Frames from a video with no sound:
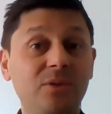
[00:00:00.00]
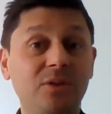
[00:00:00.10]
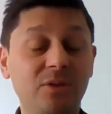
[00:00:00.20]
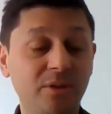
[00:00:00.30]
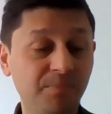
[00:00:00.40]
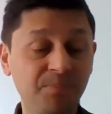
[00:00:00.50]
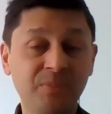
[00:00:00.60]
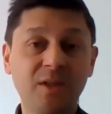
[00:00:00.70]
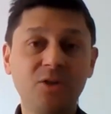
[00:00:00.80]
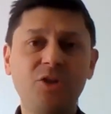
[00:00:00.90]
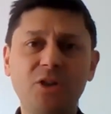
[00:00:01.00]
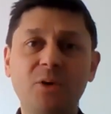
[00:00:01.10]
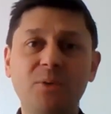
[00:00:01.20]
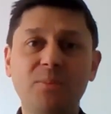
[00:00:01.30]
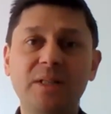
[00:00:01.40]
just to
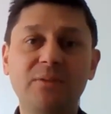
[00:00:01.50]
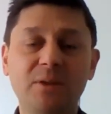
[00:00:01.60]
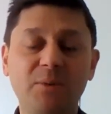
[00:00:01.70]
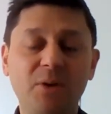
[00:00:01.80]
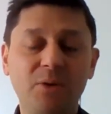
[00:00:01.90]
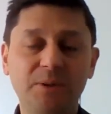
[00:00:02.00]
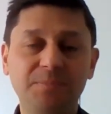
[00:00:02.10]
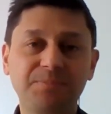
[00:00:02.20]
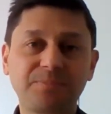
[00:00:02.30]
show my different approach.